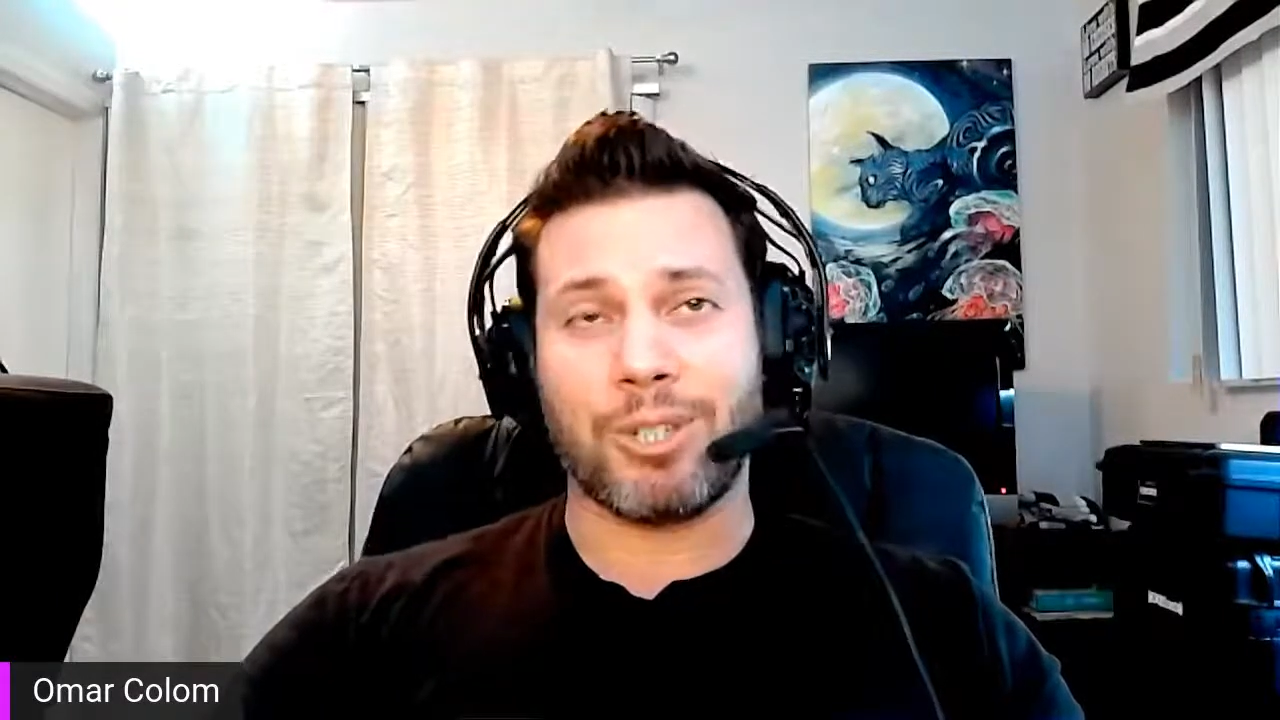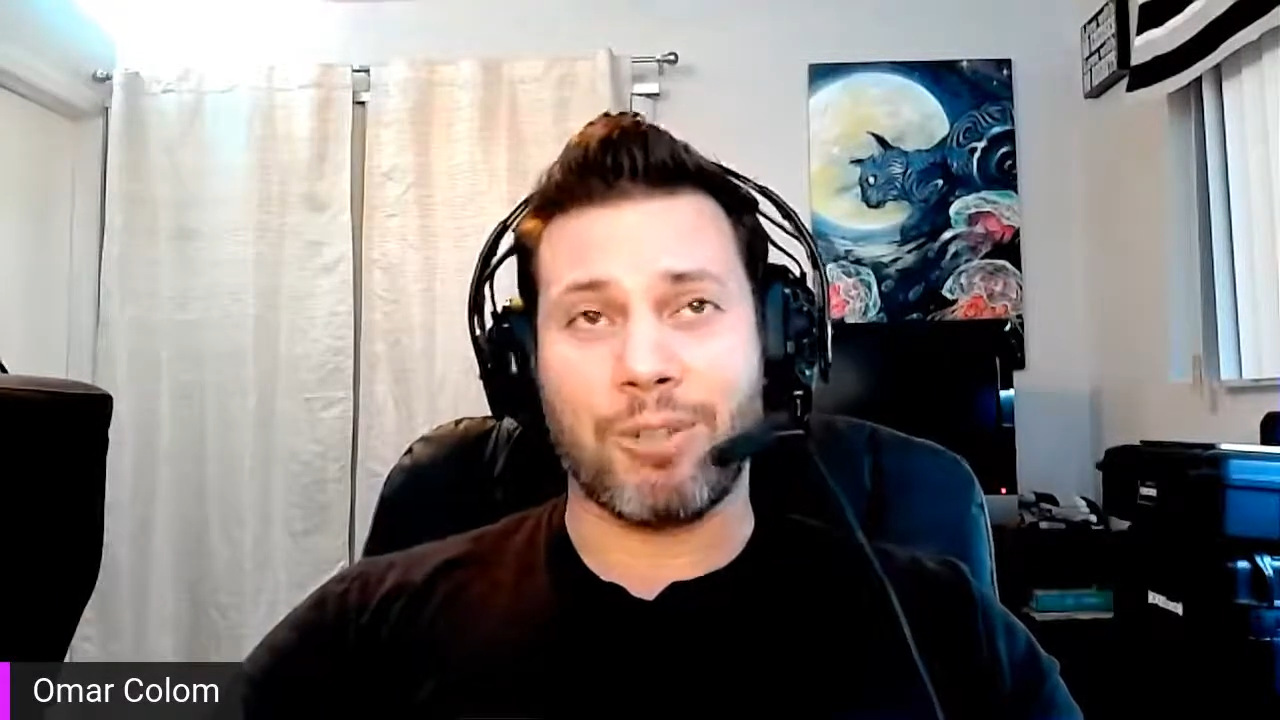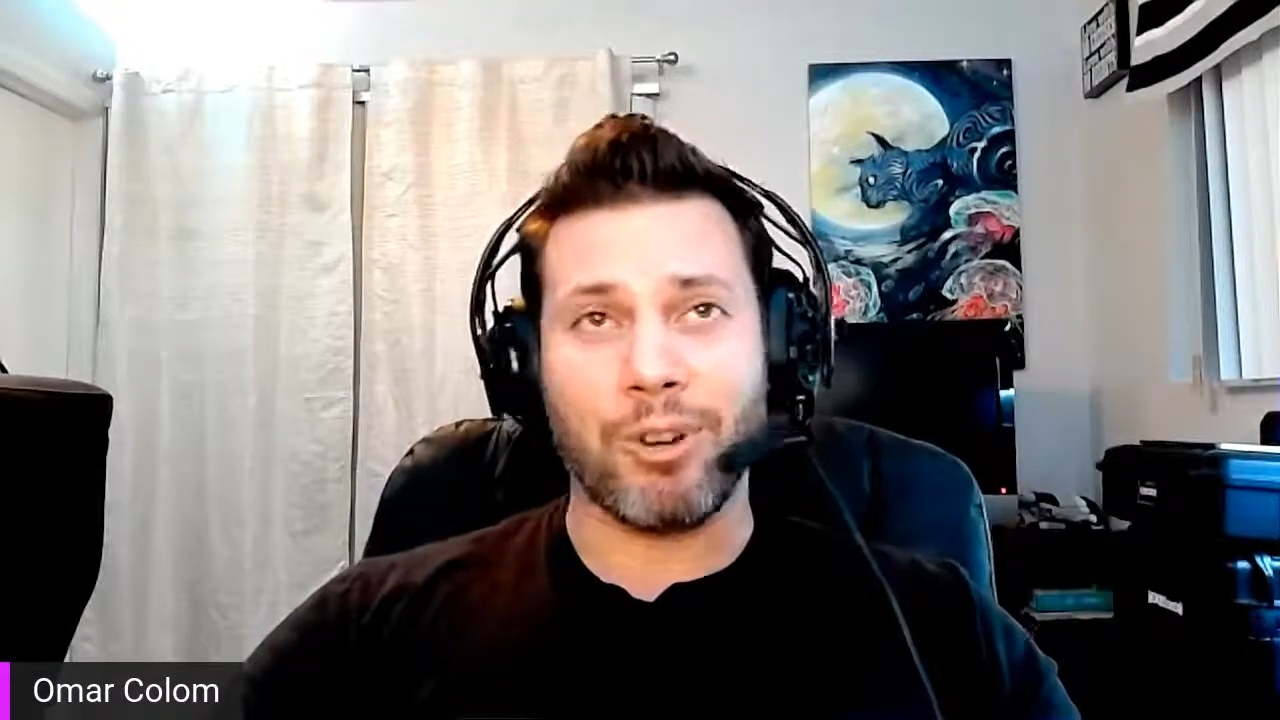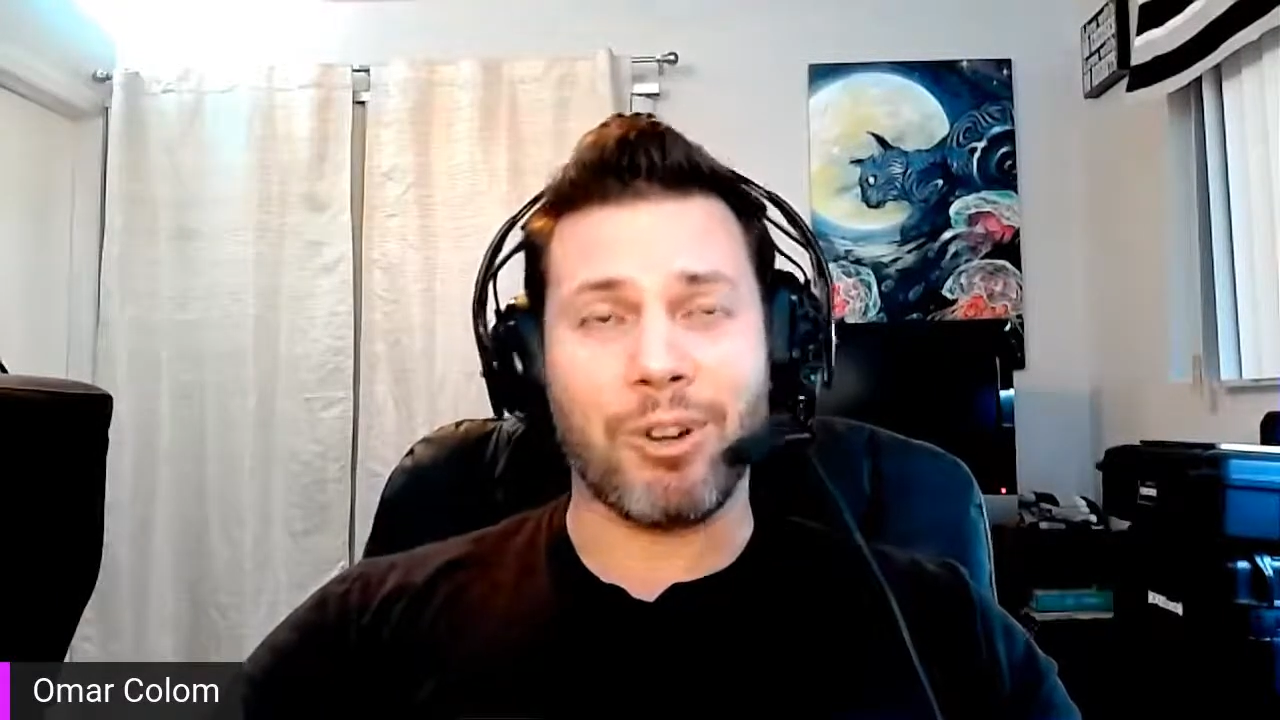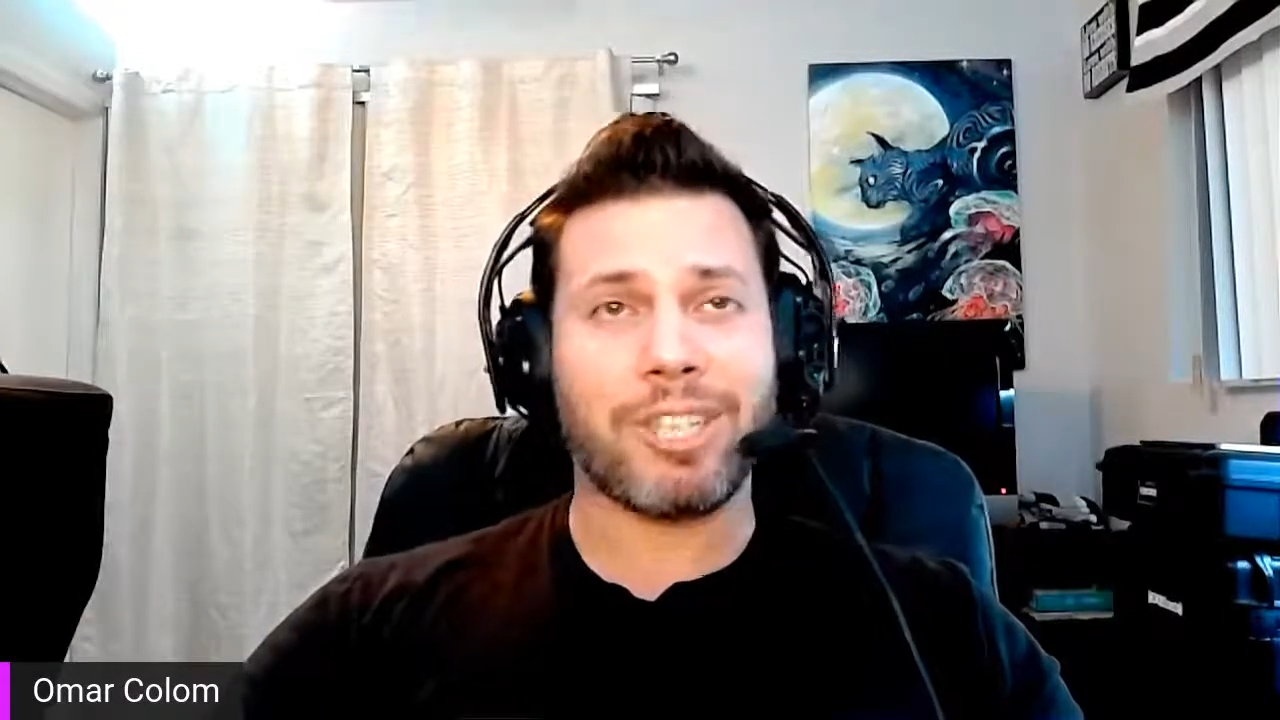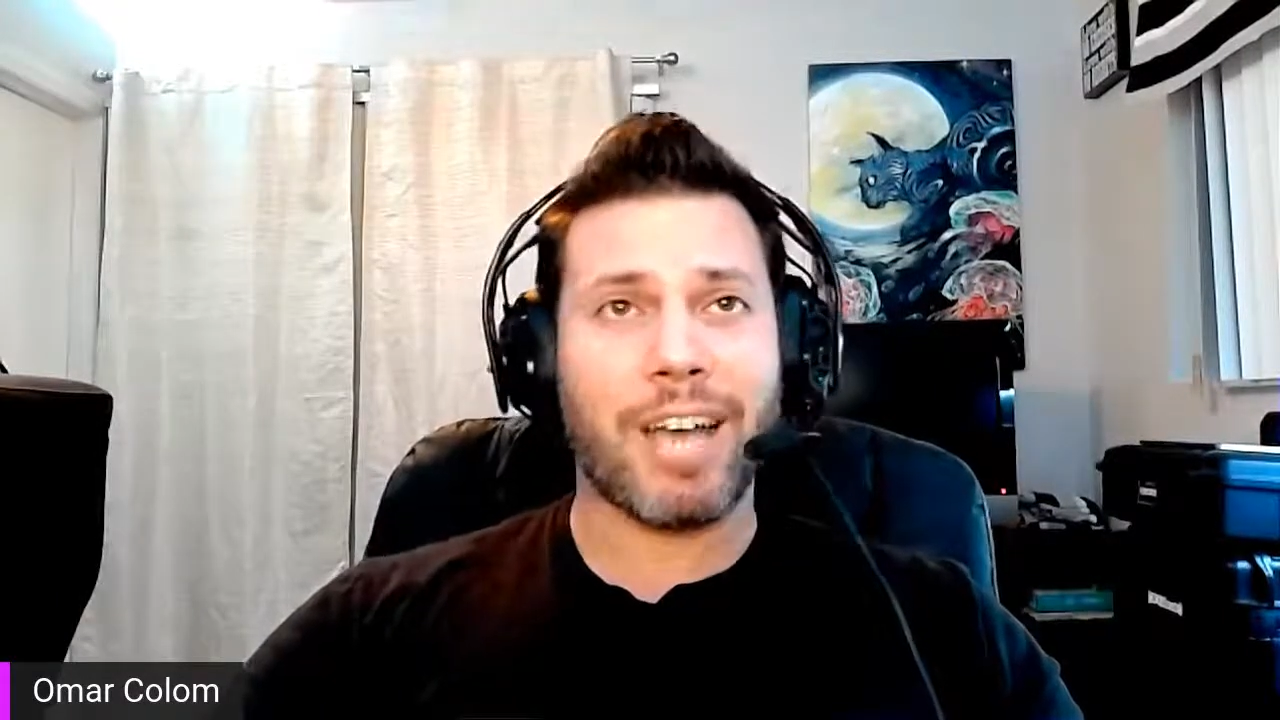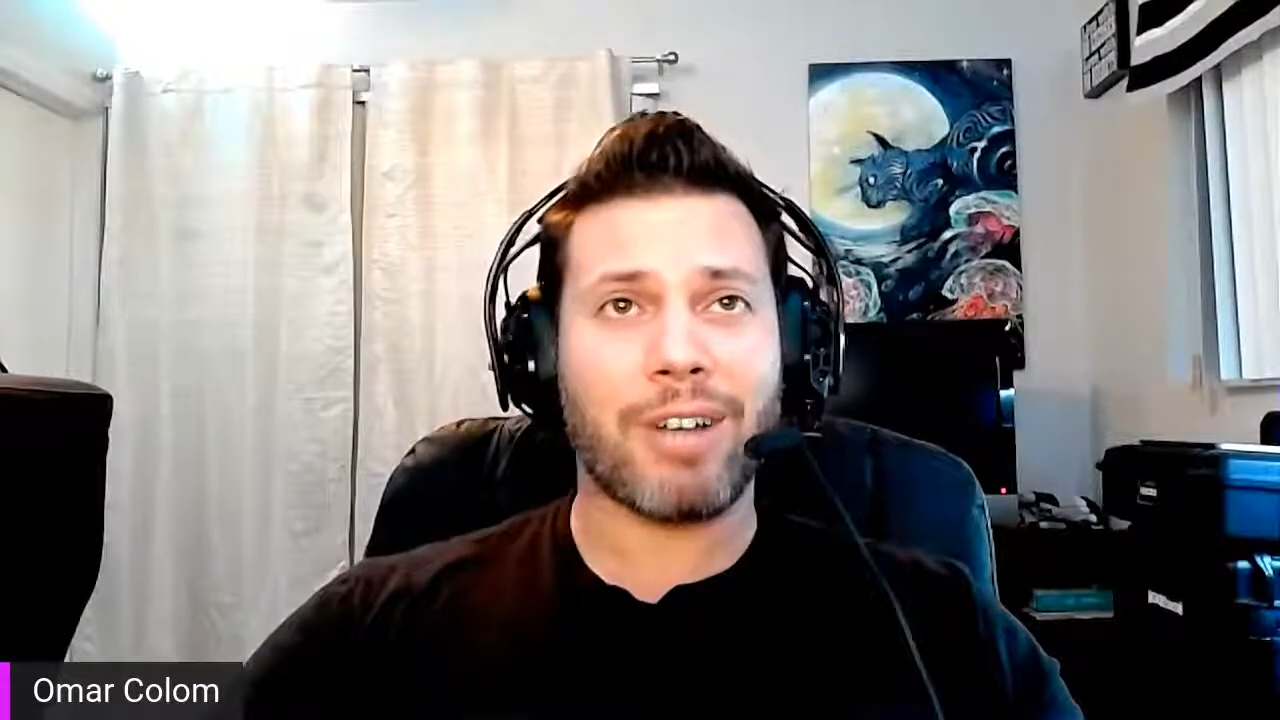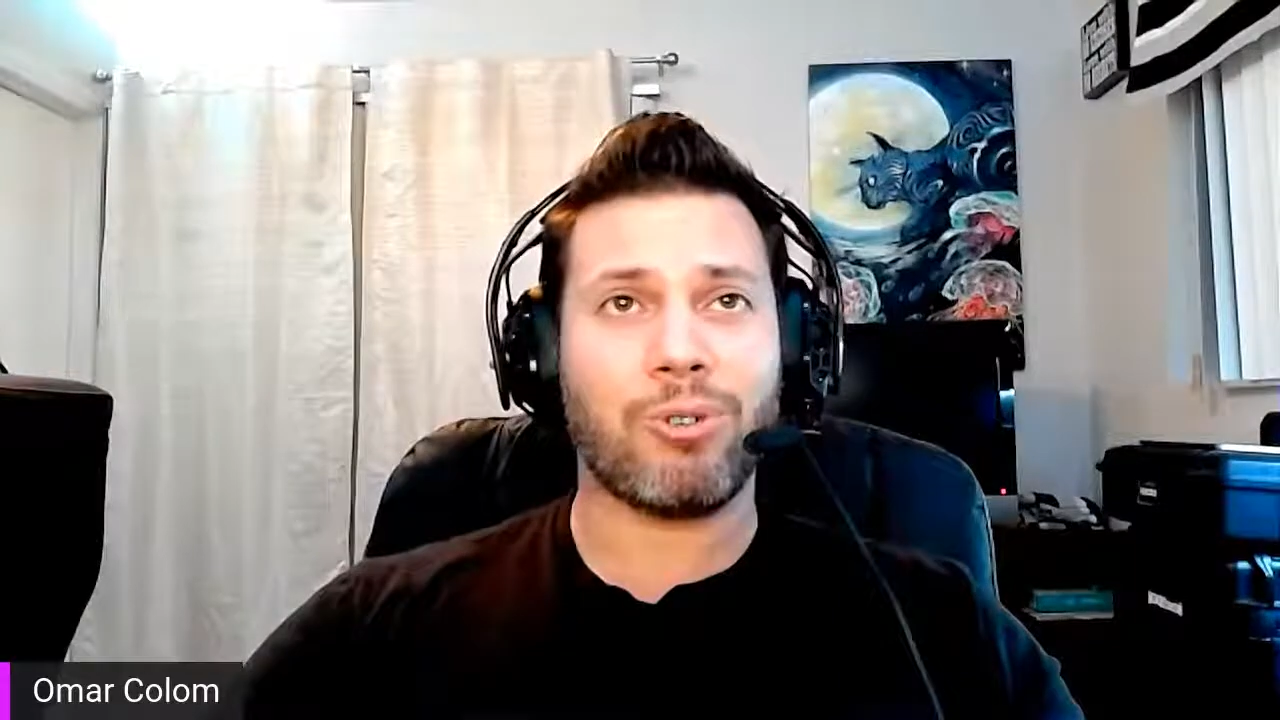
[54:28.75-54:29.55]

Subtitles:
So if you're a tech